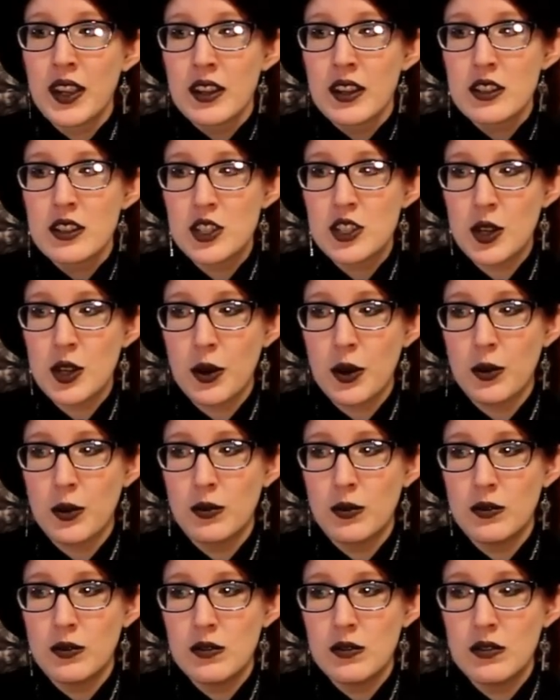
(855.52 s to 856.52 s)
So
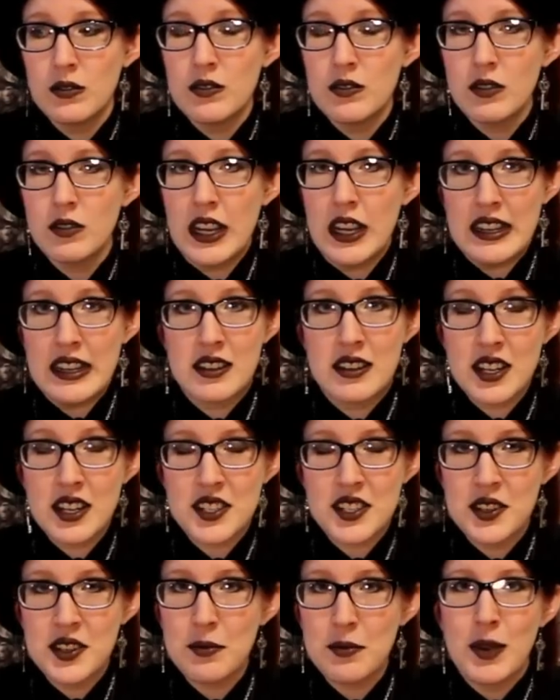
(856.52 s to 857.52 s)
it does
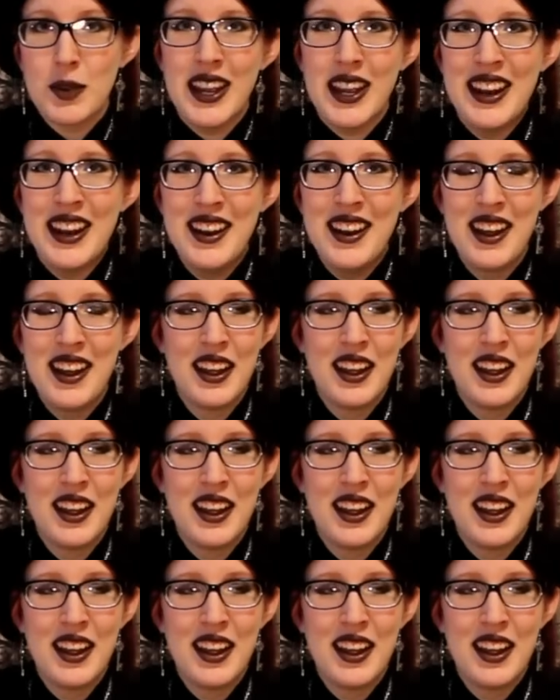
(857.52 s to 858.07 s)
not mean